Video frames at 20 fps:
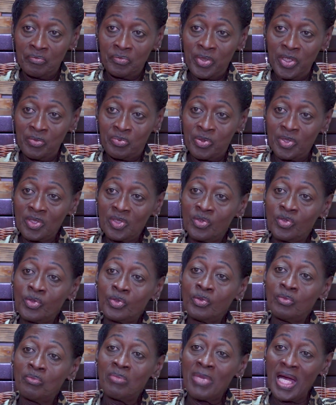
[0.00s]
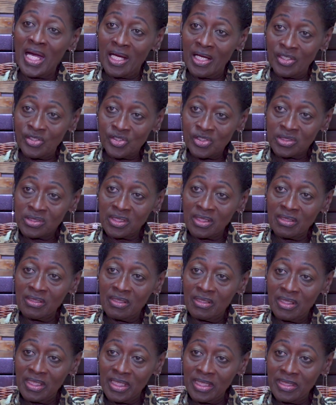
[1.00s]
people who marched
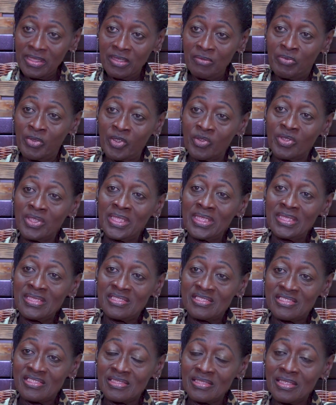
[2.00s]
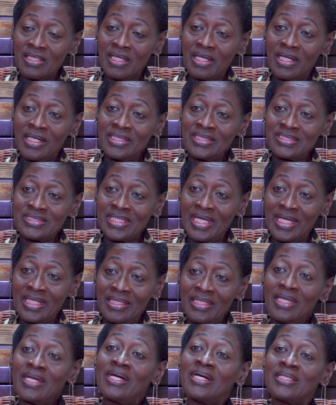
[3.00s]
in the parades, I
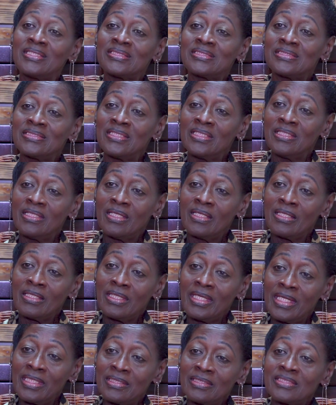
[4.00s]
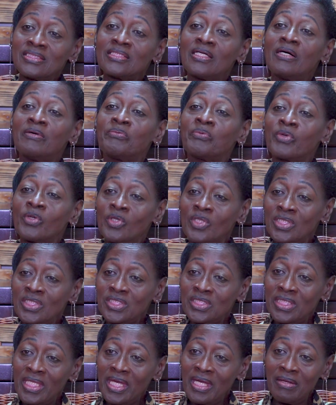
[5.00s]
said, yes, let us
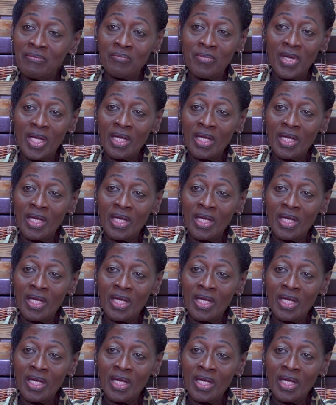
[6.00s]
approach them,